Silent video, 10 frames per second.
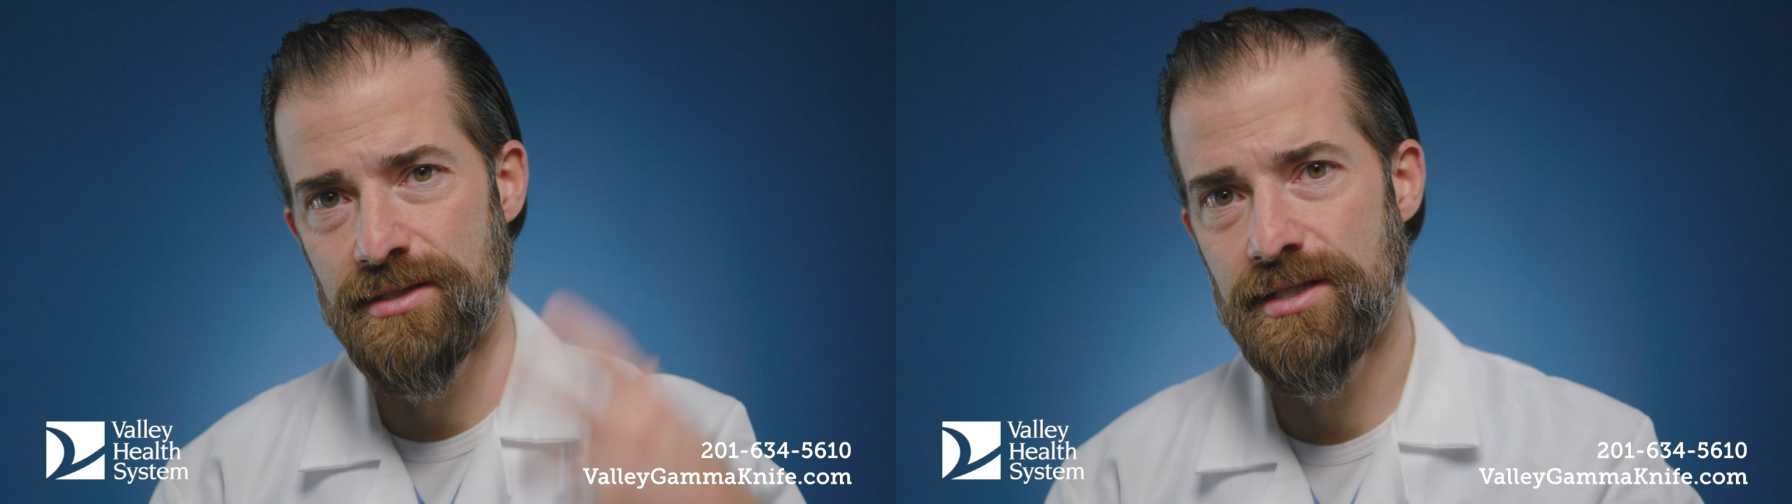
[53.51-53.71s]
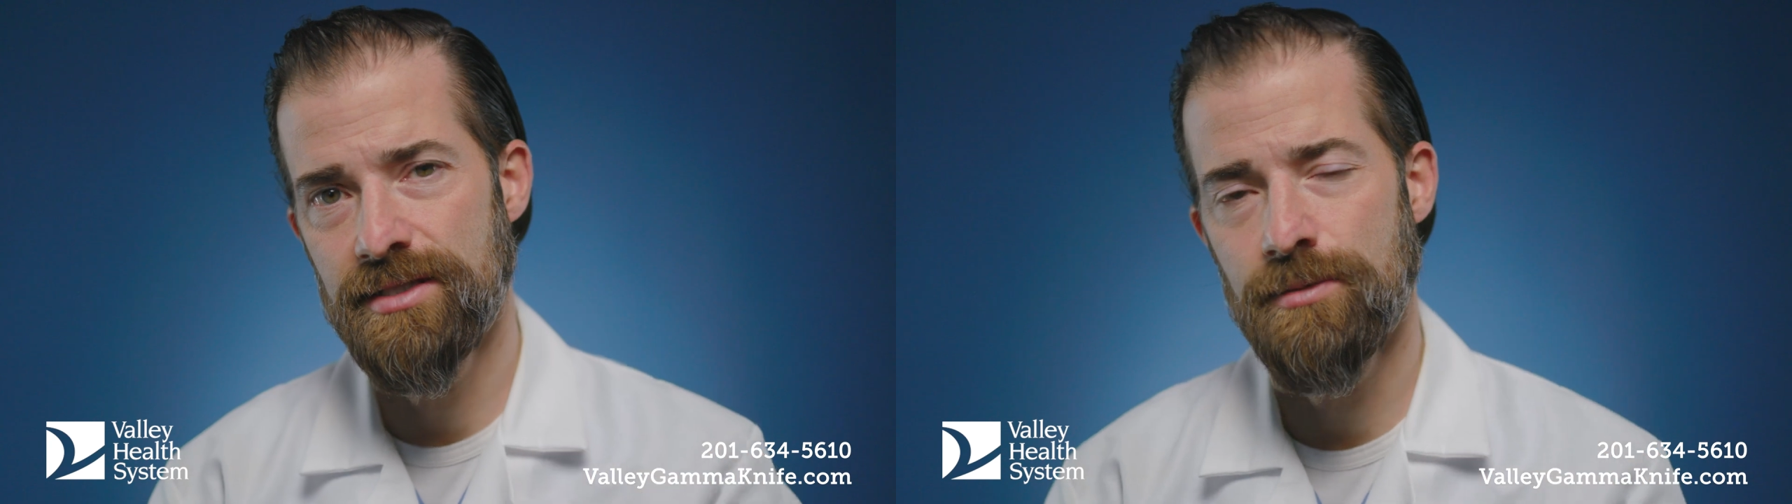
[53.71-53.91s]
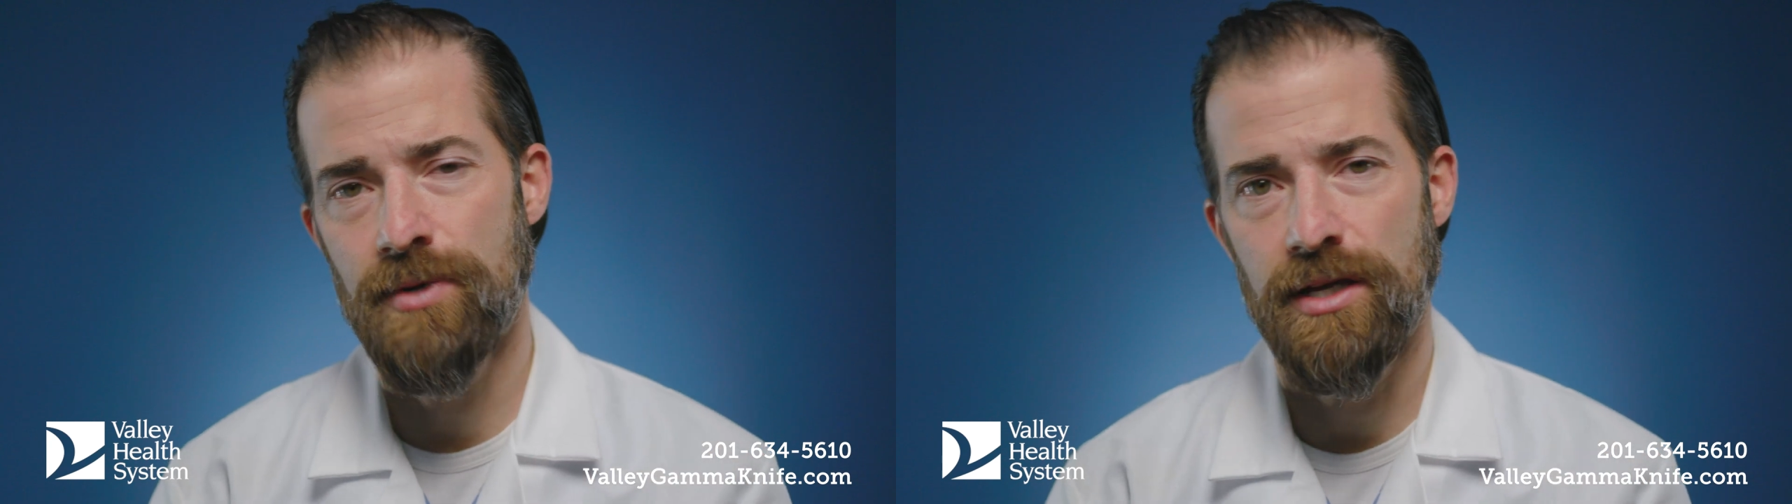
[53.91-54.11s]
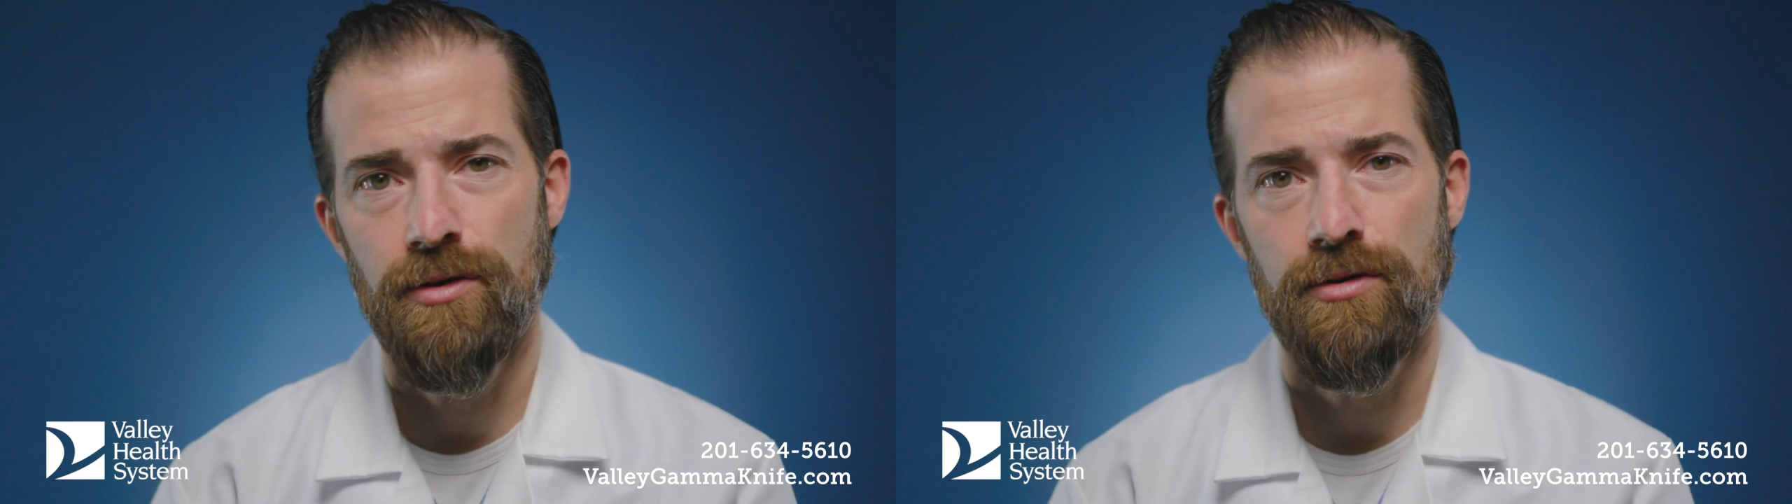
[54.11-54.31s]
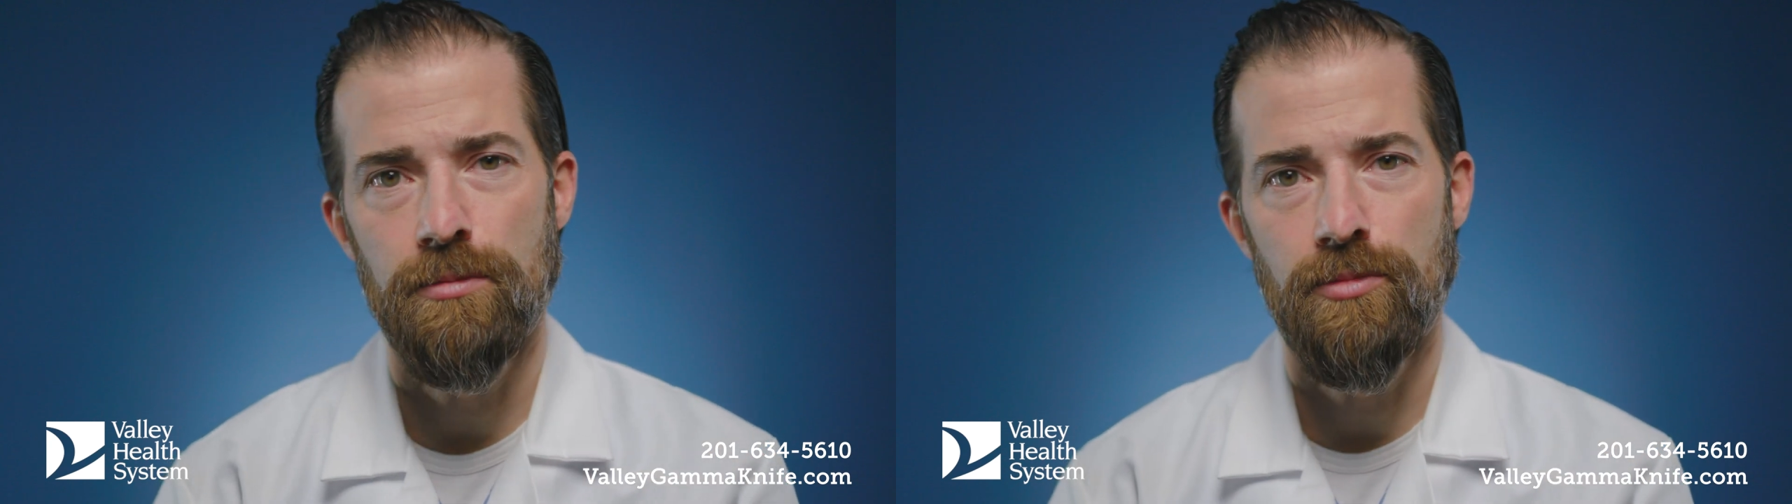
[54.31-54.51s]
disease that might
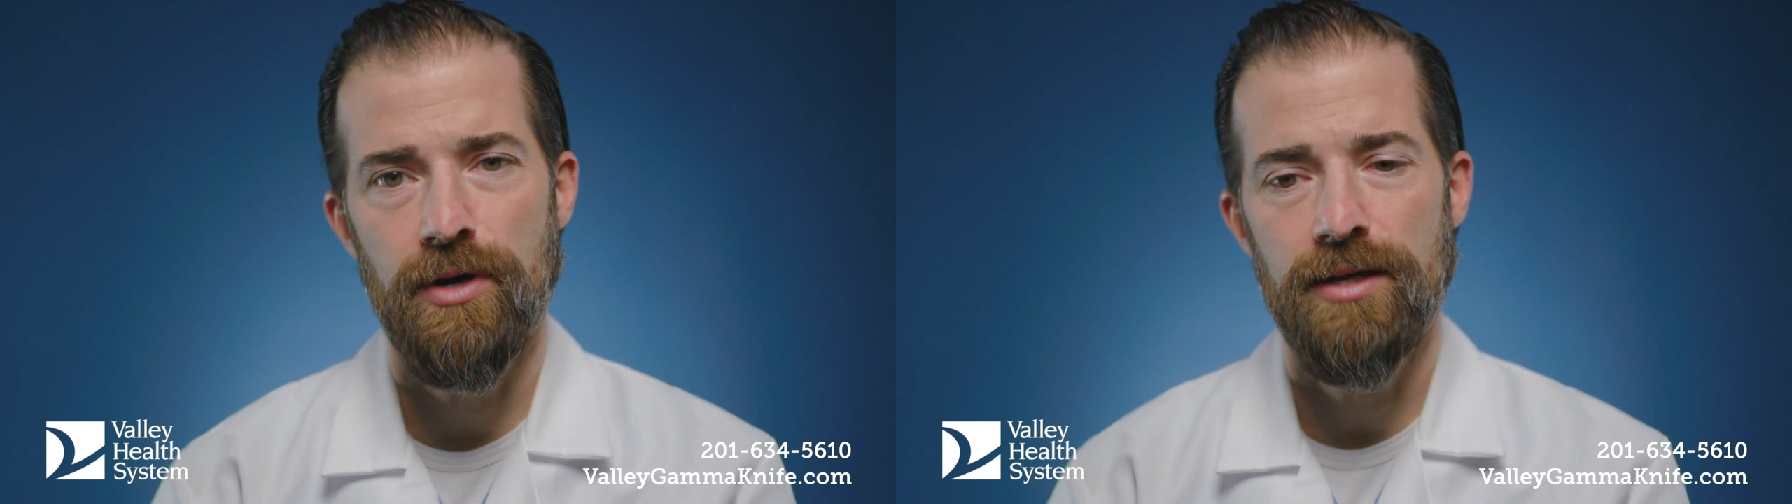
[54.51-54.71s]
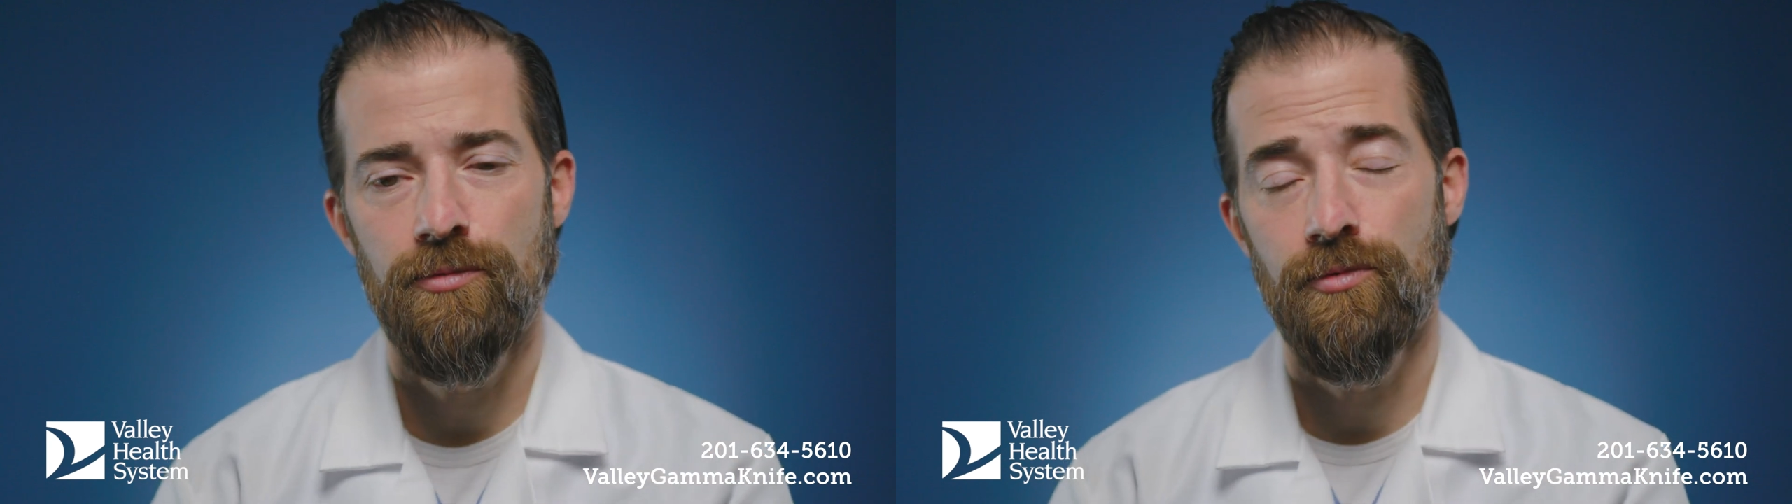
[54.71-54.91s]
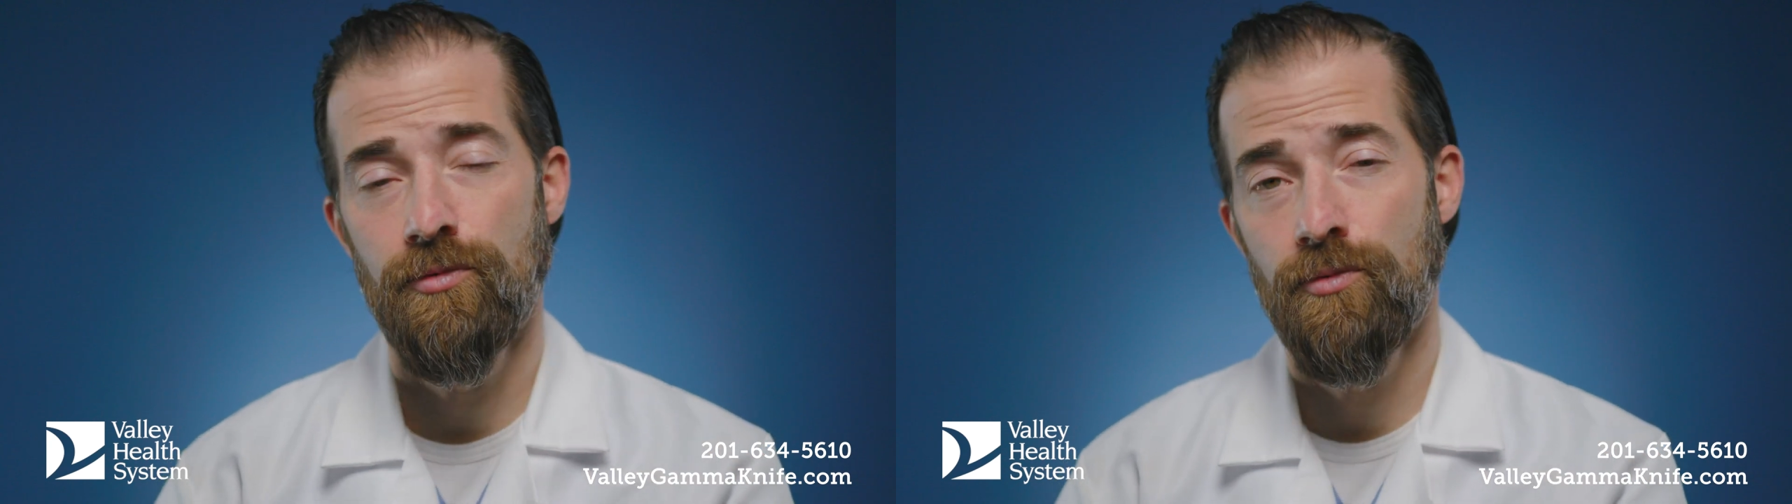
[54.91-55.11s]
go to the brain